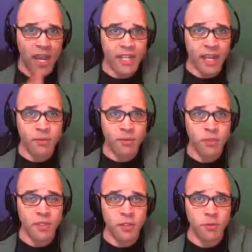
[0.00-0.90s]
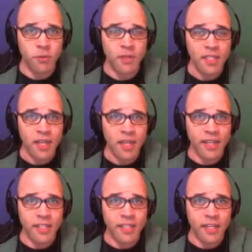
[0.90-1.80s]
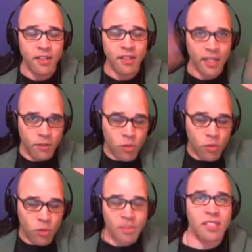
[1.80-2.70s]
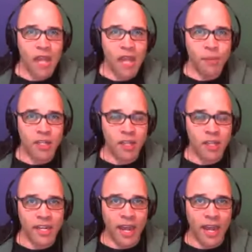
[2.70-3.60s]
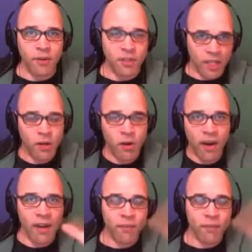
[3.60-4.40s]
down to a new idea. Like you throw a slab of clay down, you're like, all right, I've got